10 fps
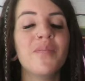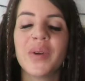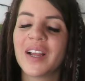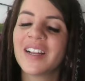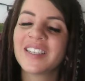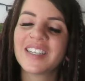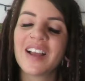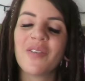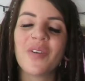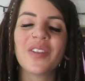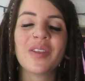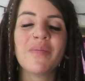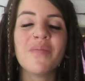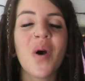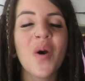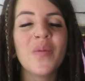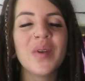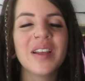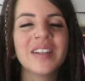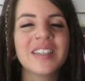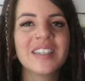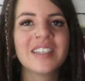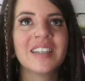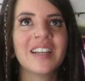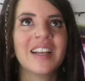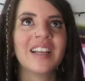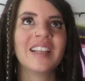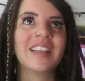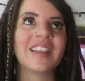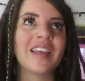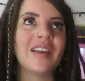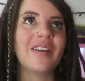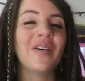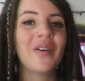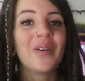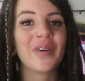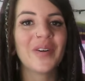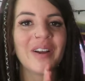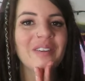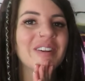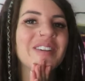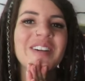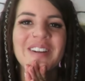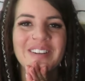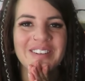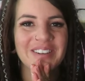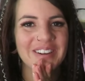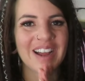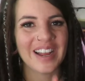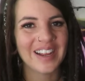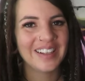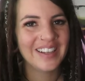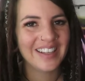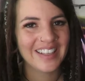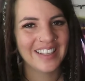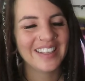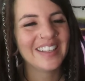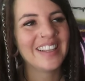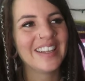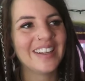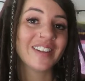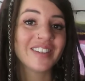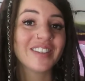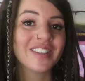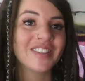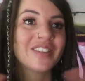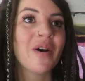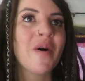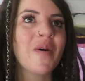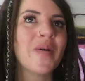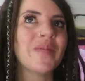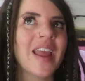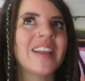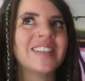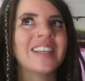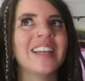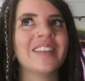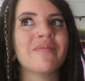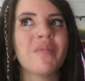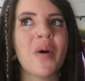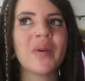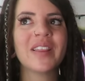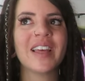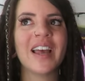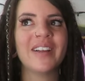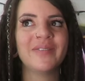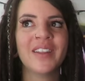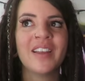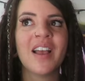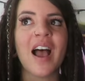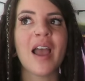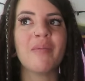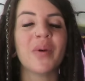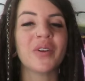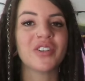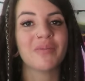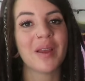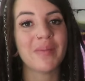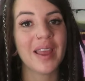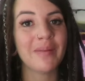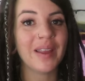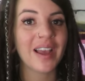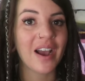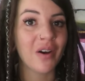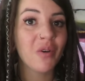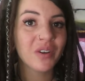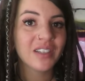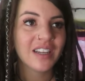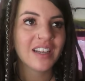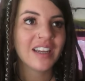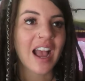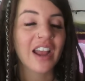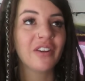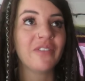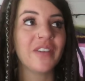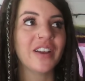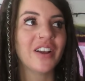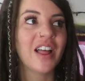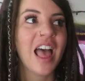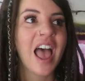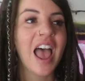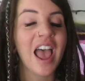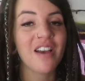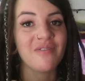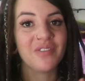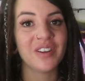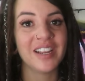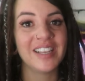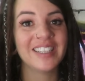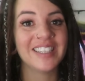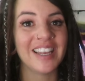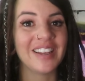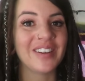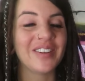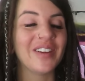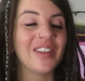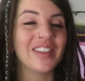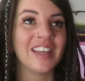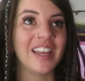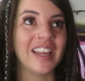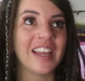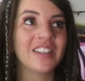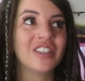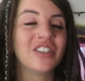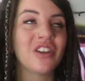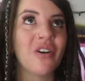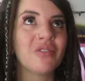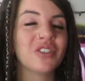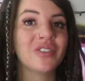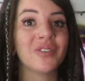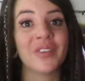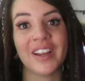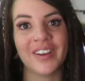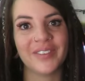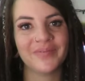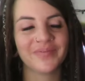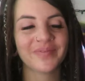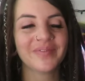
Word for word: But the moment that they, oh, I'm gonna try not to cry. It's so amazing. The moment that I pushed my baby out, I could feel every single thing. It's so surreal.